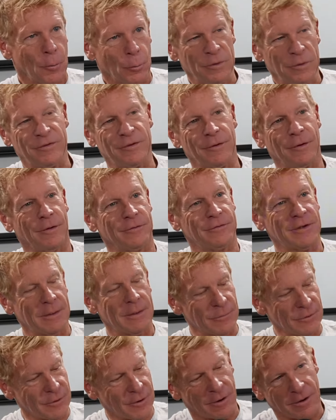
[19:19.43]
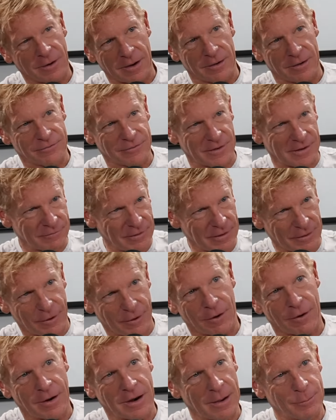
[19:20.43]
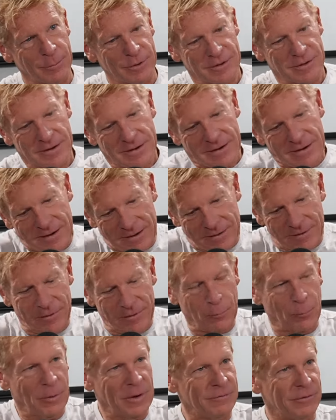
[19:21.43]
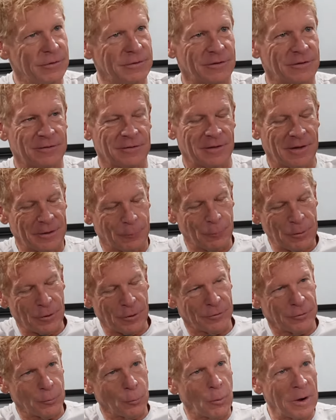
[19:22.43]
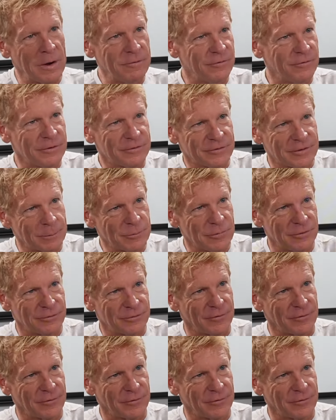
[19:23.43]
we see it all the time. The car guys that have that car habit, and then the wife that doesn't like it. We call it the wife acceptance